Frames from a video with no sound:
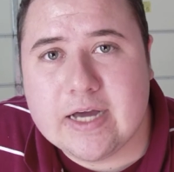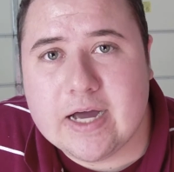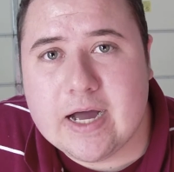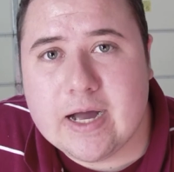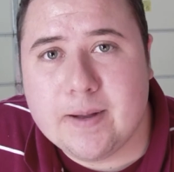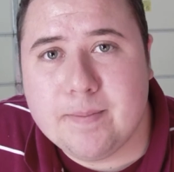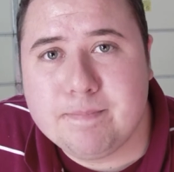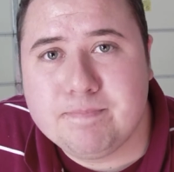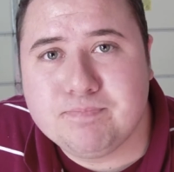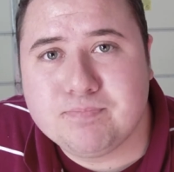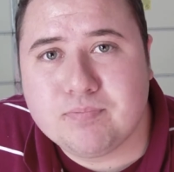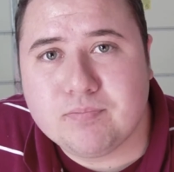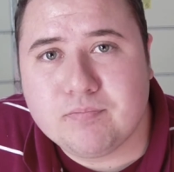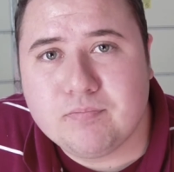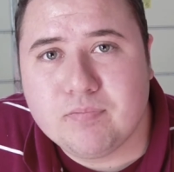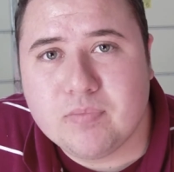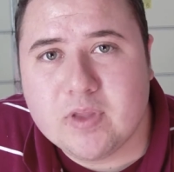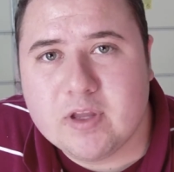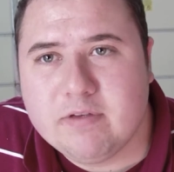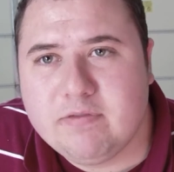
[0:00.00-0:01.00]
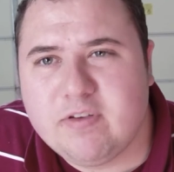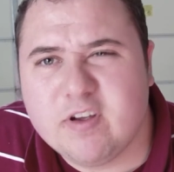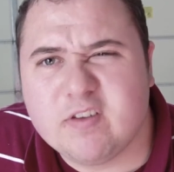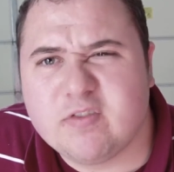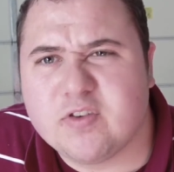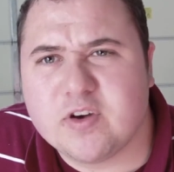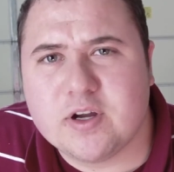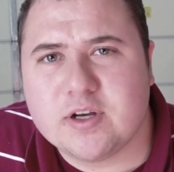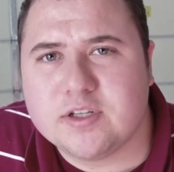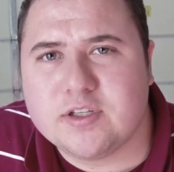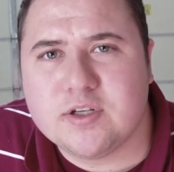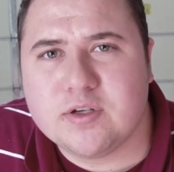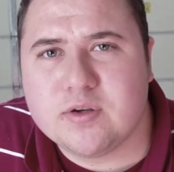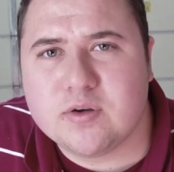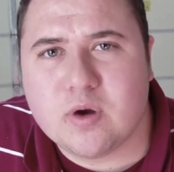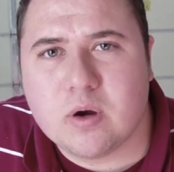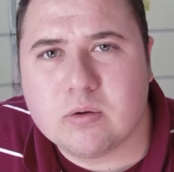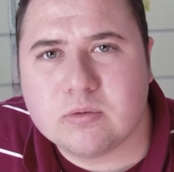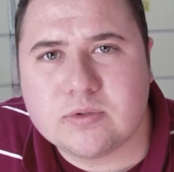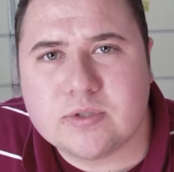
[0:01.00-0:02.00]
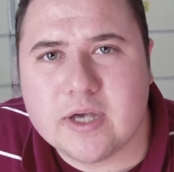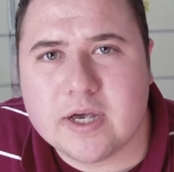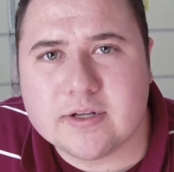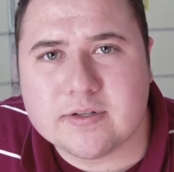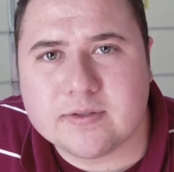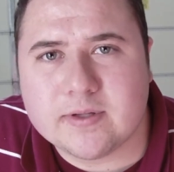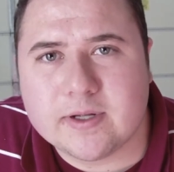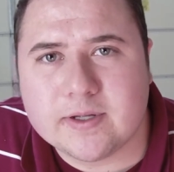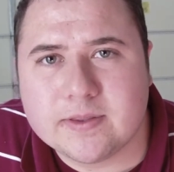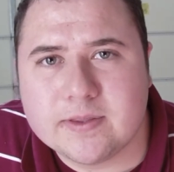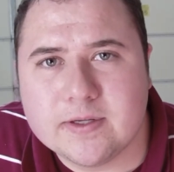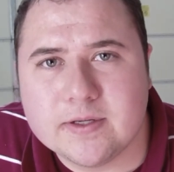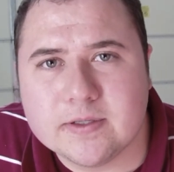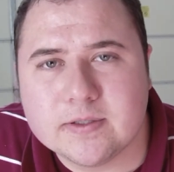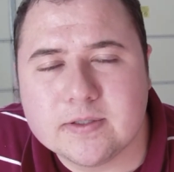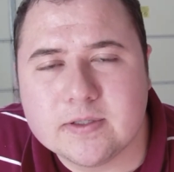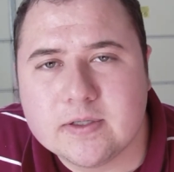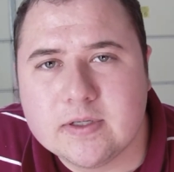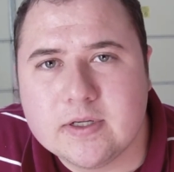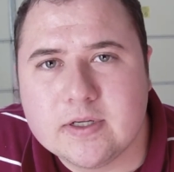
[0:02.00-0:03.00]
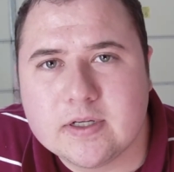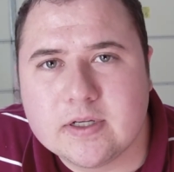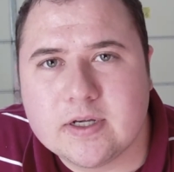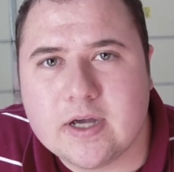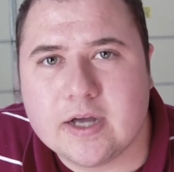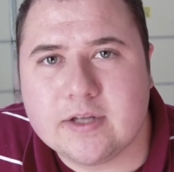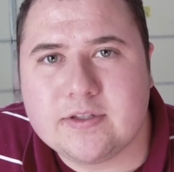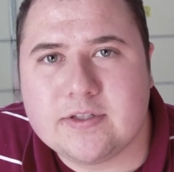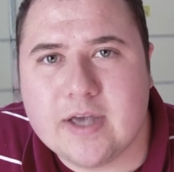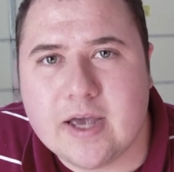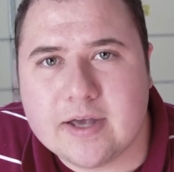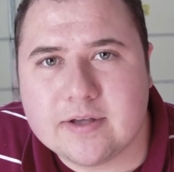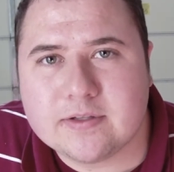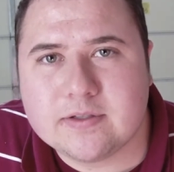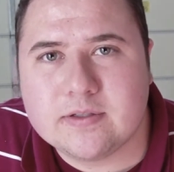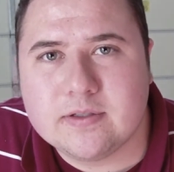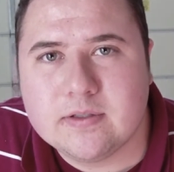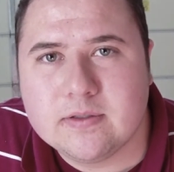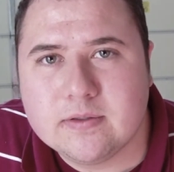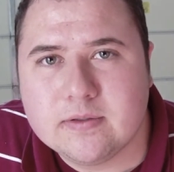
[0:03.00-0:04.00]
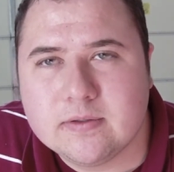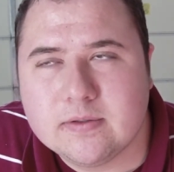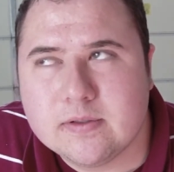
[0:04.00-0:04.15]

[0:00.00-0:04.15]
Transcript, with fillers: um, feel free to do your own tests like these. Cut test.